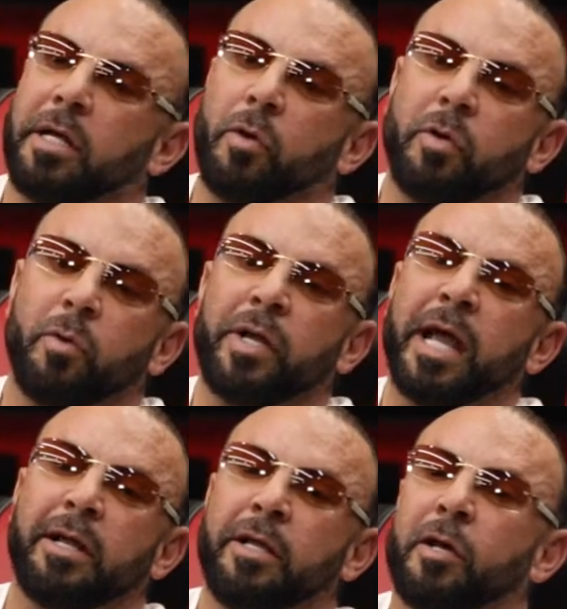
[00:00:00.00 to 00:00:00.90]
You
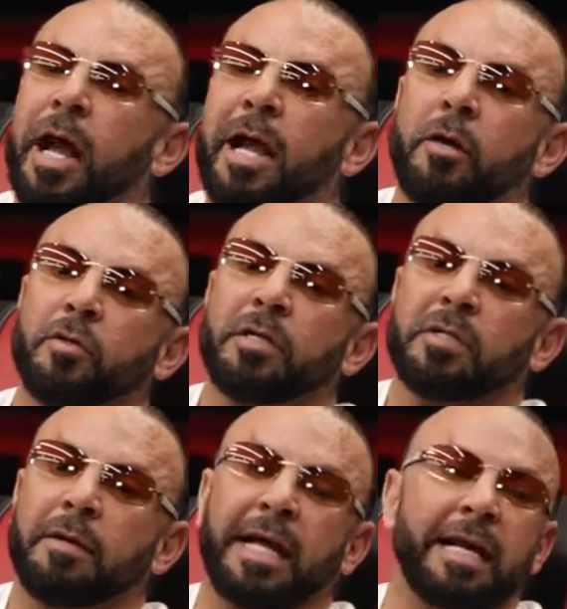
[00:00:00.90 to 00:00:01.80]
gotta, I know
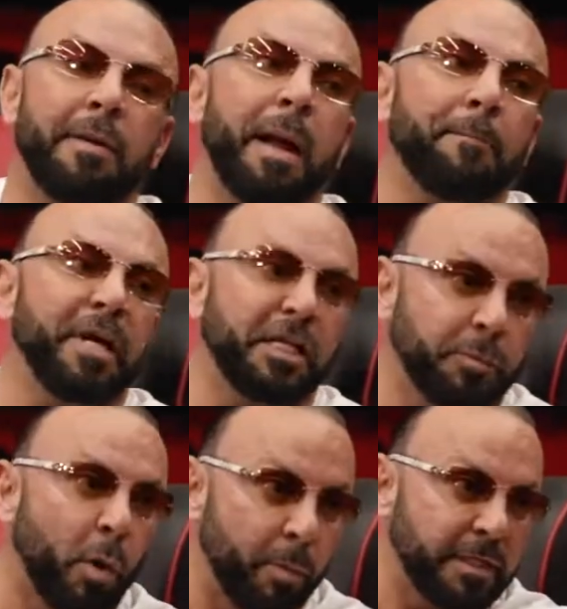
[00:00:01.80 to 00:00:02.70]
sometimes I need my
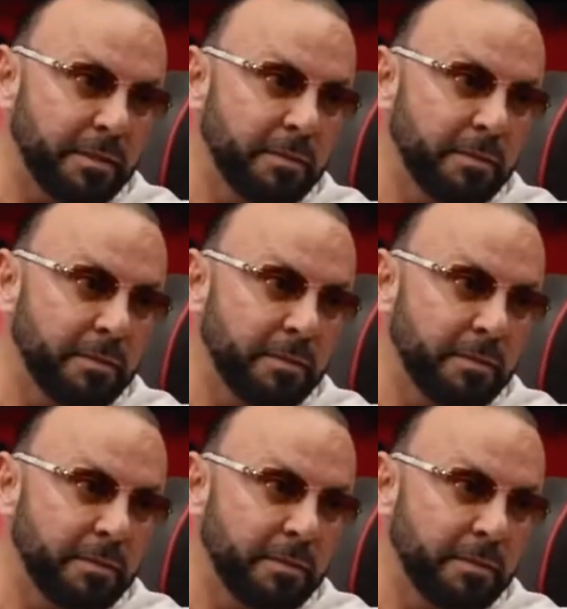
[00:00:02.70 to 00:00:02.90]
bitch moment.